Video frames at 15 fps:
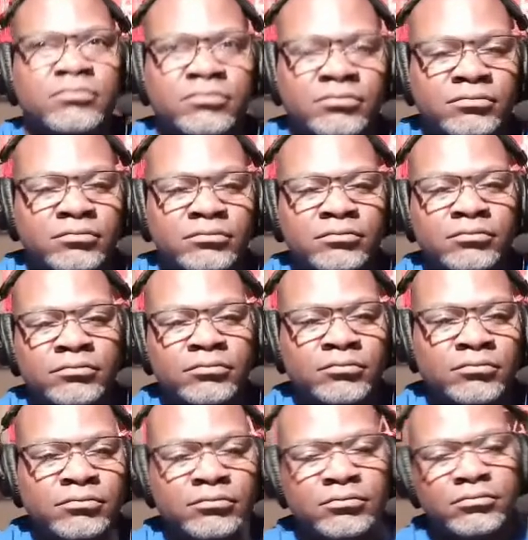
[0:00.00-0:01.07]

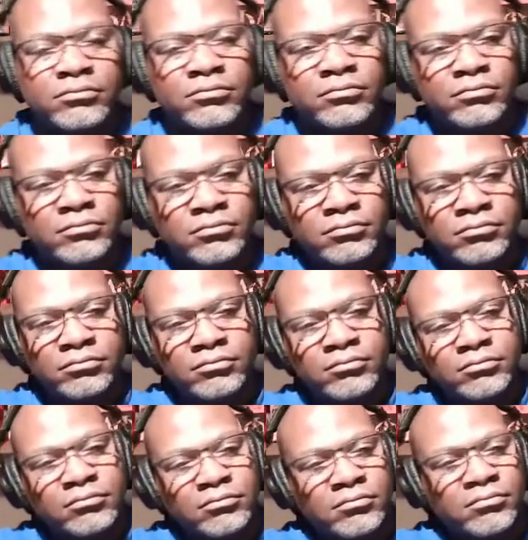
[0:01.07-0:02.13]

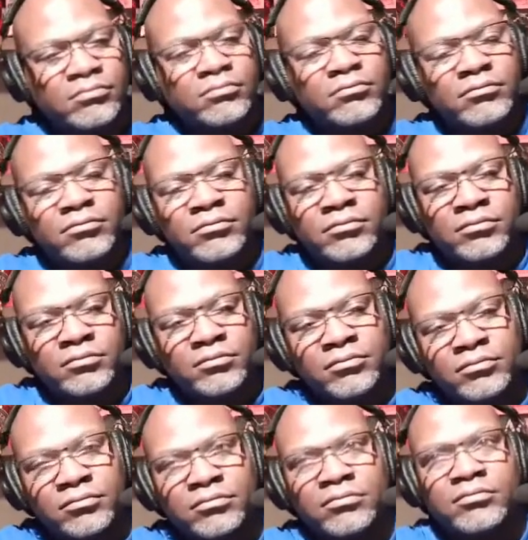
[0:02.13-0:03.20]

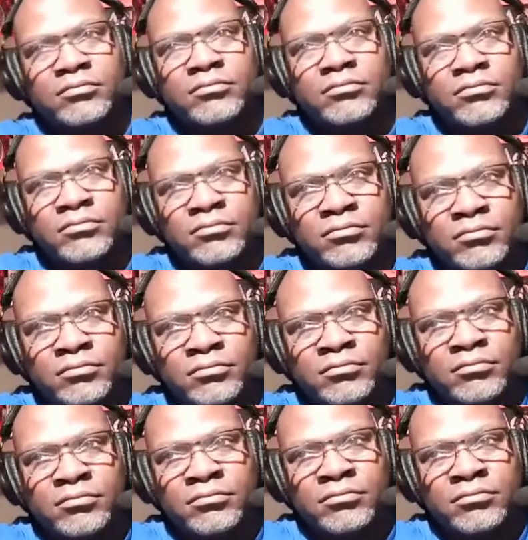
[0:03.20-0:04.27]

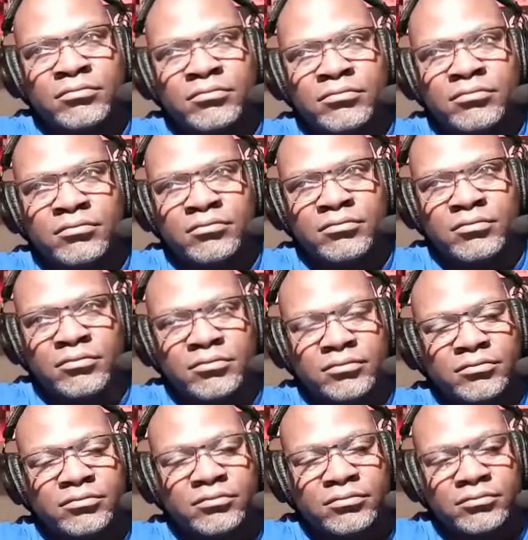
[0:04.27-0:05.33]

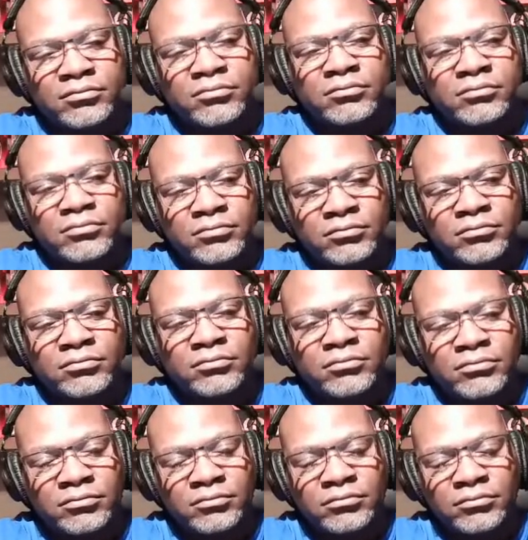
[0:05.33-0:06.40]

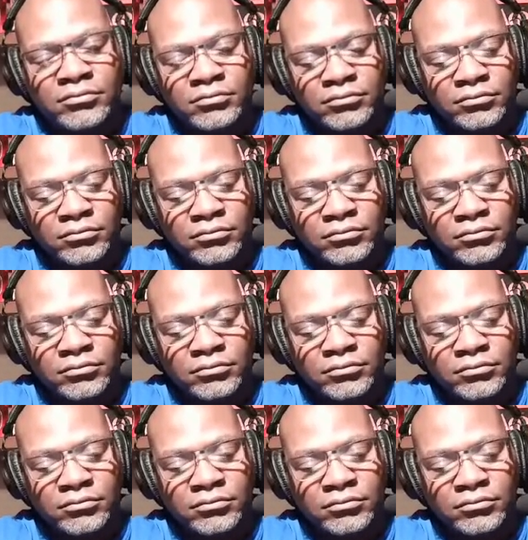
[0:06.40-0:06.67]
This person isn't speaking.